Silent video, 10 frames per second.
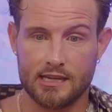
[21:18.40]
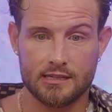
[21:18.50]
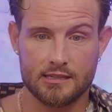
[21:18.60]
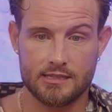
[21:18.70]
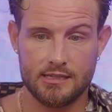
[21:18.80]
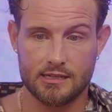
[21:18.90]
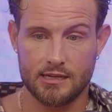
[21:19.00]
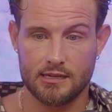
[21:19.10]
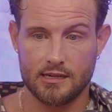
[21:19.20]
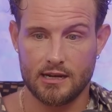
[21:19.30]
end of the
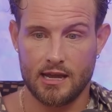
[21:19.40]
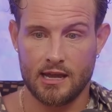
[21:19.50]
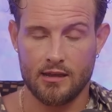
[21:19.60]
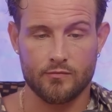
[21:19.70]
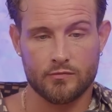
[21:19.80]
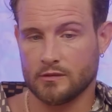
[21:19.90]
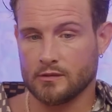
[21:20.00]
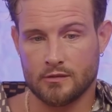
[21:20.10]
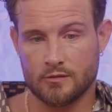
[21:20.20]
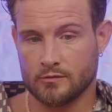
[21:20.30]
season, I
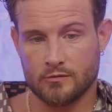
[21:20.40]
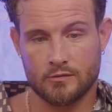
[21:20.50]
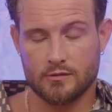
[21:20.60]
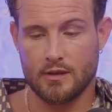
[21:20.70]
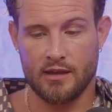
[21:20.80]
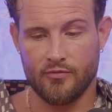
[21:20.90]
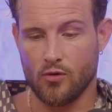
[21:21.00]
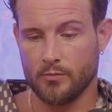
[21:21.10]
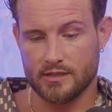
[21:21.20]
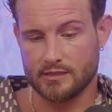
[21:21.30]

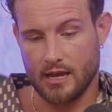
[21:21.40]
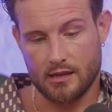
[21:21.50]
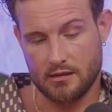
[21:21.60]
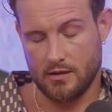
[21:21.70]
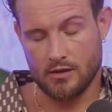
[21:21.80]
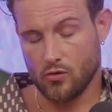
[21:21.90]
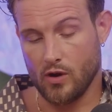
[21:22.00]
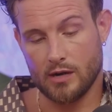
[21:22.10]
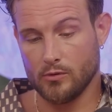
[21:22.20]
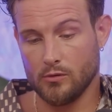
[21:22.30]
formed this like
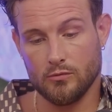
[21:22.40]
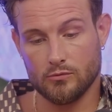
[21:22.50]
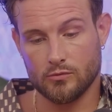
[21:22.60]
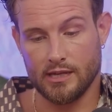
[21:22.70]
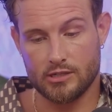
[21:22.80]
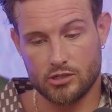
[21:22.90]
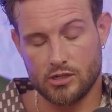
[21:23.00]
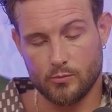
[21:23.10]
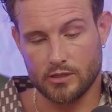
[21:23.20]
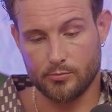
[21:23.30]
incredible
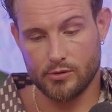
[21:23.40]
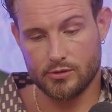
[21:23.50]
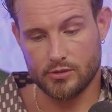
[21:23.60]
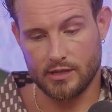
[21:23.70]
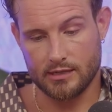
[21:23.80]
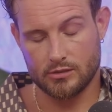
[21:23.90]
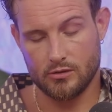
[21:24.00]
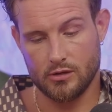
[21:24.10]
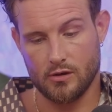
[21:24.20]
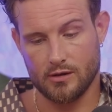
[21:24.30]
relationship with the producer in that
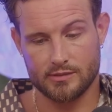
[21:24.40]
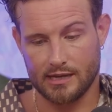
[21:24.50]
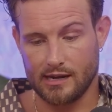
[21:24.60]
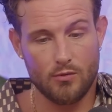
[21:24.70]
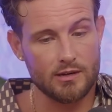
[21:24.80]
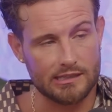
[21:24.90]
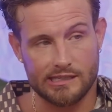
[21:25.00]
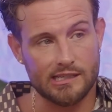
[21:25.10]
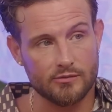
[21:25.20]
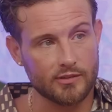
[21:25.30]
studio. And I was like, I don't want to
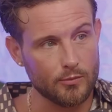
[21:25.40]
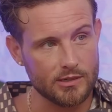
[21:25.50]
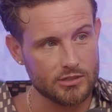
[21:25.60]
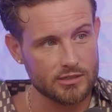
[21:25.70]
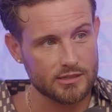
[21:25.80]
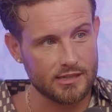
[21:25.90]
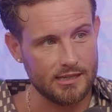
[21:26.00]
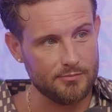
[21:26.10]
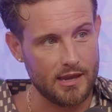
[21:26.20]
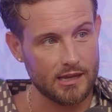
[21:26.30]
leave. Can we just
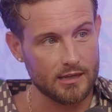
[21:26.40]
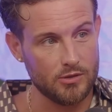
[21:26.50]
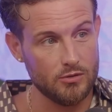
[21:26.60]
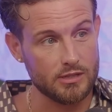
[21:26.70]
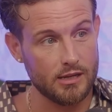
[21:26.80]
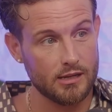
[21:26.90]
keep making music?